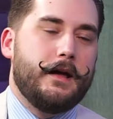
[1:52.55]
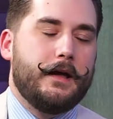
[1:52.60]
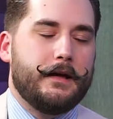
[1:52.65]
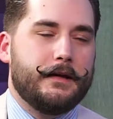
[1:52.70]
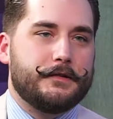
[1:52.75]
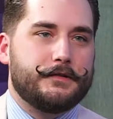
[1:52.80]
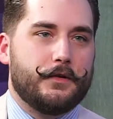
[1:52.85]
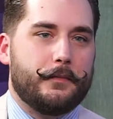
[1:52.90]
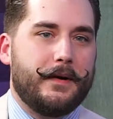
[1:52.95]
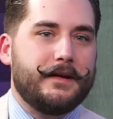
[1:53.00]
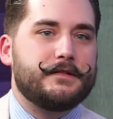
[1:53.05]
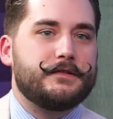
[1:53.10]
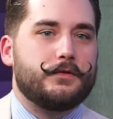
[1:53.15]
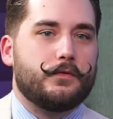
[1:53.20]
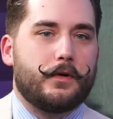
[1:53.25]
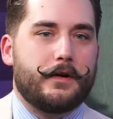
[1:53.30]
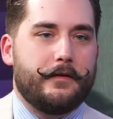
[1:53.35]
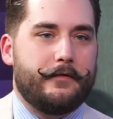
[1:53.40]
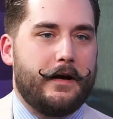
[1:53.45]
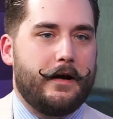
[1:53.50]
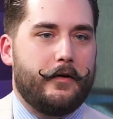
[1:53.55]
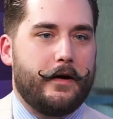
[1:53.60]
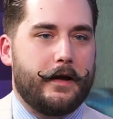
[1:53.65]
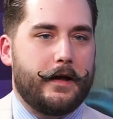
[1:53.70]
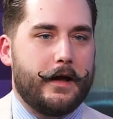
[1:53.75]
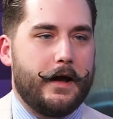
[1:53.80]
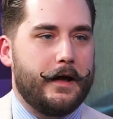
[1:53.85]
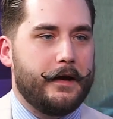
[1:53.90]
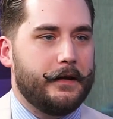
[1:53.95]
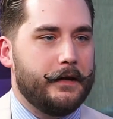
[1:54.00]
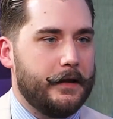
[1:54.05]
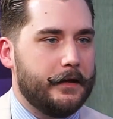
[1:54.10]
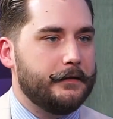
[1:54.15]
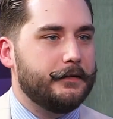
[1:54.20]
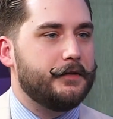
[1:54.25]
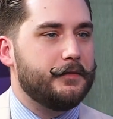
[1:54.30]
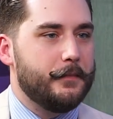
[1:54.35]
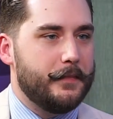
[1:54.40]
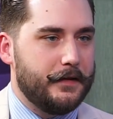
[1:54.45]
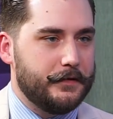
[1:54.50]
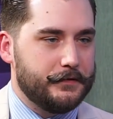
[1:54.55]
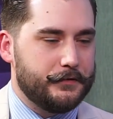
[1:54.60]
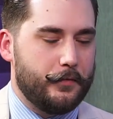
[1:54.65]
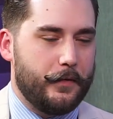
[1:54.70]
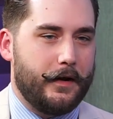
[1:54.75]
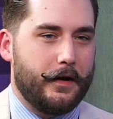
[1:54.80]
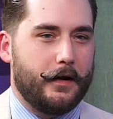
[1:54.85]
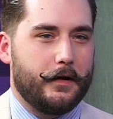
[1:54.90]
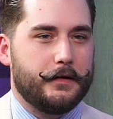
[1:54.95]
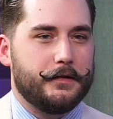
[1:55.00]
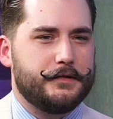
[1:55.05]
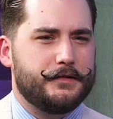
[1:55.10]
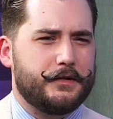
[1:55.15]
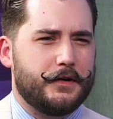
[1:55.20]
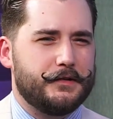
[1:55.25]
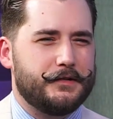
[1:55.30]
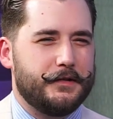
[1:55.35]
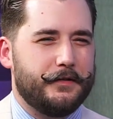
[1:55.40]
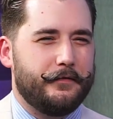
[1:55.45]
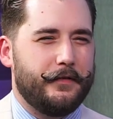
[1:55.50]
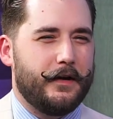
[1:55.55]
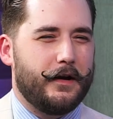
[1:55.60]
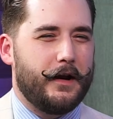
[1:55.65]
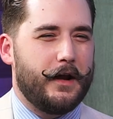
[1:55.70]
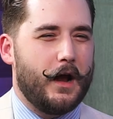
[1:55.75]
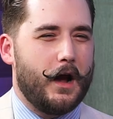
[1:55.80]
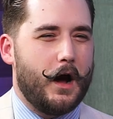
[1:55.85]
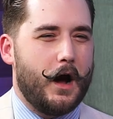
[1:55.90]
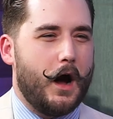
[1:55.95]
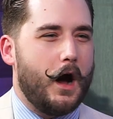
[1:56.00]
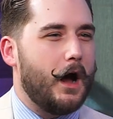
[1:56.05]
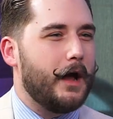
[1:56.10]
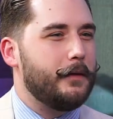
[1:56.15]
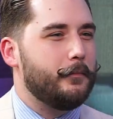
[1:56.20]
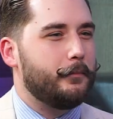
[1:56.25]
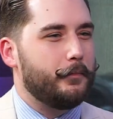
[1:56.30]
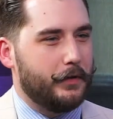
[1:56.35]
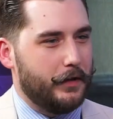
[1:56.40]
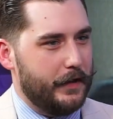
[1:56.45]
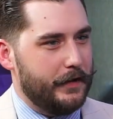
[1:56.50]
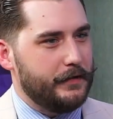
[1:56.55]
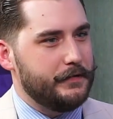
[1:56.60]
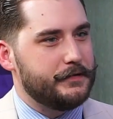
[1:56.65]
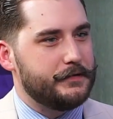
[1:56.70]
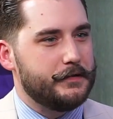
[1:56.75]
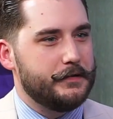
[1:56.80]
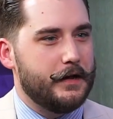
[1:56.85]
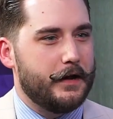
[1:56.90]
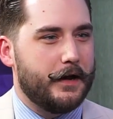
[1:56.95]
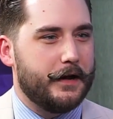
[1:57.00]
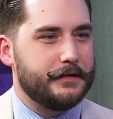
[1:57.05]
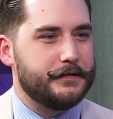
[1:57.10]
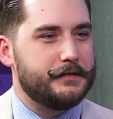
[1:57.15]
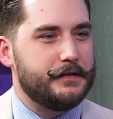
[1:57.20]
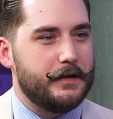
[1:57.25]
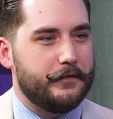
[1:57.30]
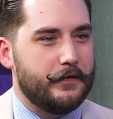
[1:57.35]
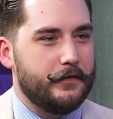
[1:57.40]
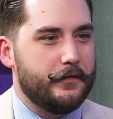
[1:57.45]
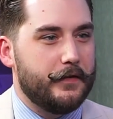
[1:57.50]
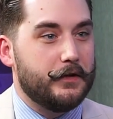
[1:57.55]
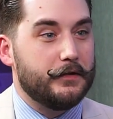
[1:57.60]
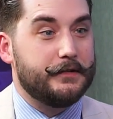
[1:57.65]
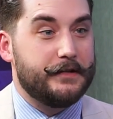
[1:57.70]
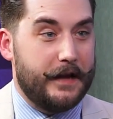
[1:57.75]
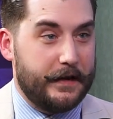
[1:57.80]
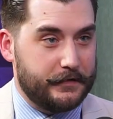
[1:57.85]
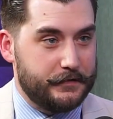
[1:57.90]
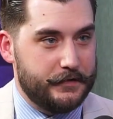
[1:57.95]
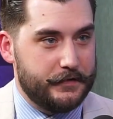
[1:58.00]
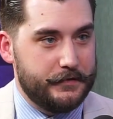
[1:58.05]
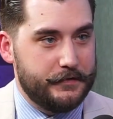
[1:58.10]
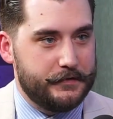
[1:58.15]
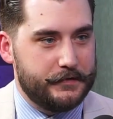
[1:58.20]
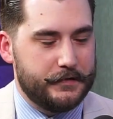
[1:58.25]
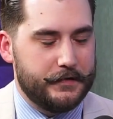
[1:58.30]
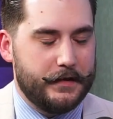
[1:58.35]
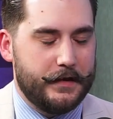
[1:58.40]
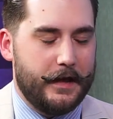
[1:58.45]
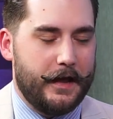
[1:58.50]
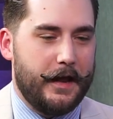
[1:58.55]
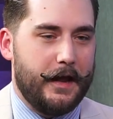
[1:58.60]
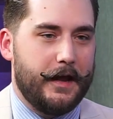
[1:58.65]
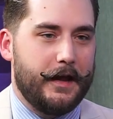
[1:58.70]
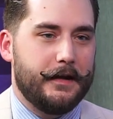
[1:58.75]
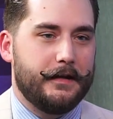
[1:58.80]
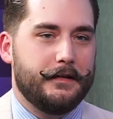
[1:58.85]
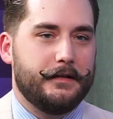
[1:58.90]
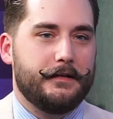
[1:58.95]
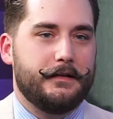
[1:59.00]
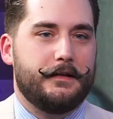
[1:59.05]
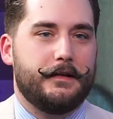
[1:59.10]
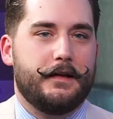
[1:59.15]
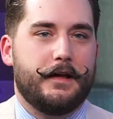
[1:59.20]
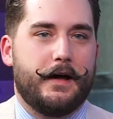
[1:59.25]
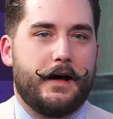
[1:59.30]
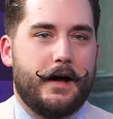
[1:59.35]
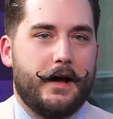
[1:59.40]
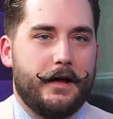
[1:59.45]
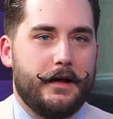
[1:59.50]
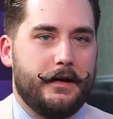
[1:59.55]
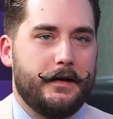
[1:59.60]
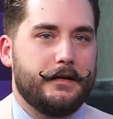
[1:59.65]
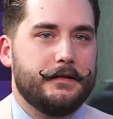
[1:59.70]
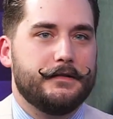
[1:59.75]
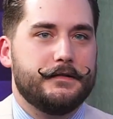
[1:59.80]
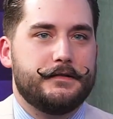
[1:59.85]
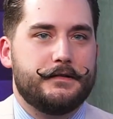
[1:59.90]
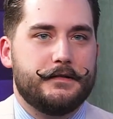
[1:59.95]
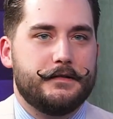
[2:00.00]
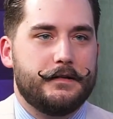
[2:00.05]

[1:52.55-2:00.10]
So my story of how I got into menswear starts in a very odd place, Stephenville, Texas. And it is,